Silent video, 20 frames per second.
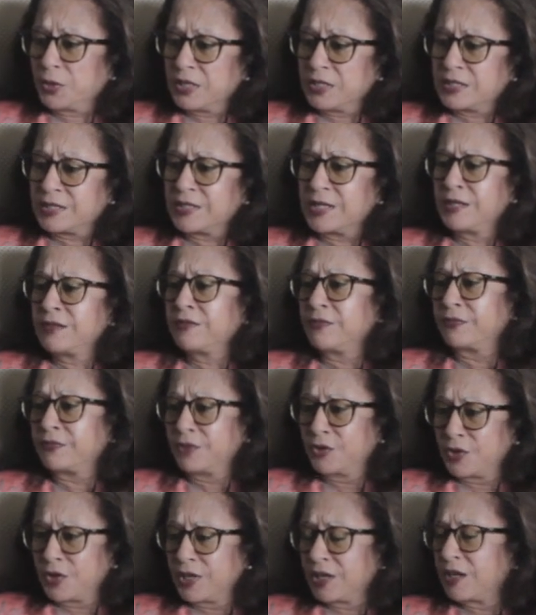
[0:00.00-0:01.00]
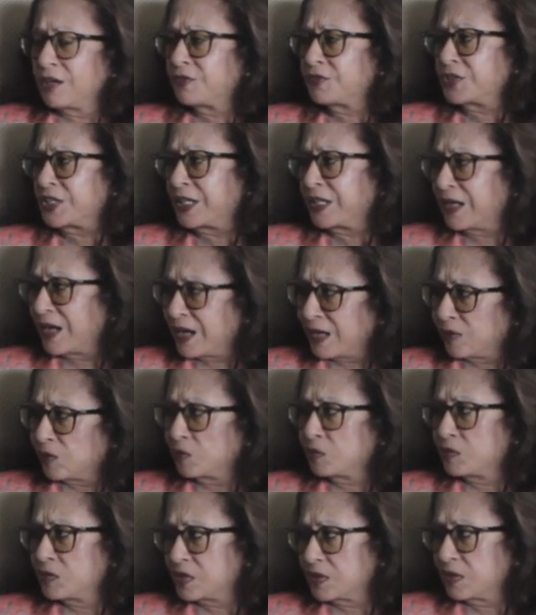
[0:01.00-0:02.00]
instead of going after
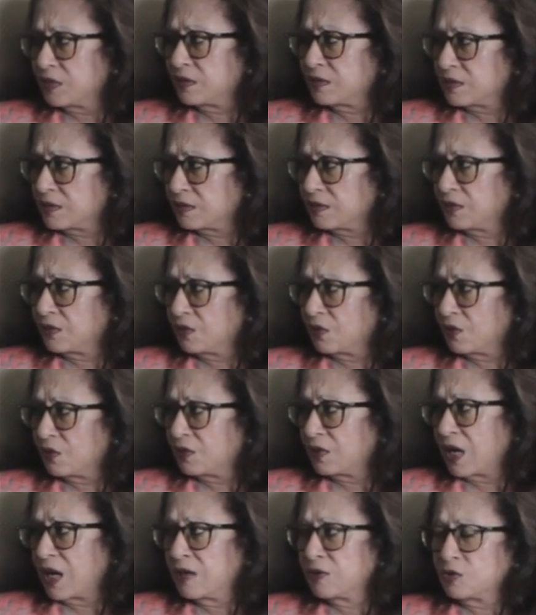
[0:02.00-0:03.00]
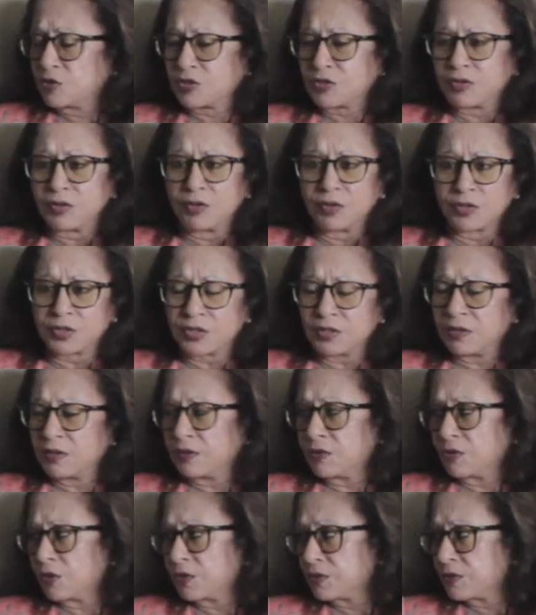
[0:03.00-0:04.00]
cows and, cow slaughter
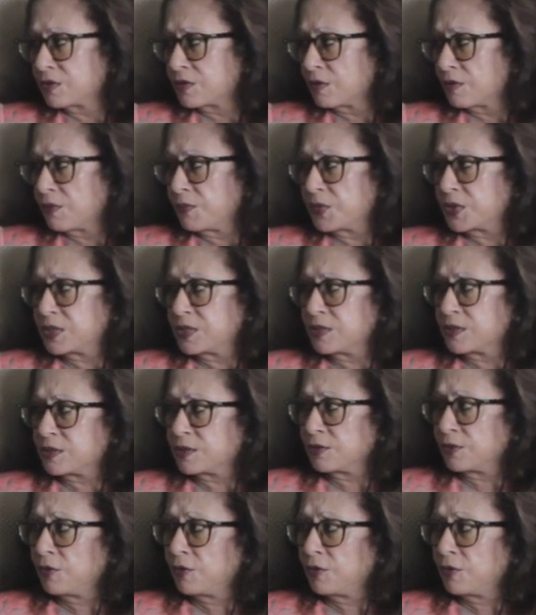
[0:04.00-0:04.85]
and all this sort of business,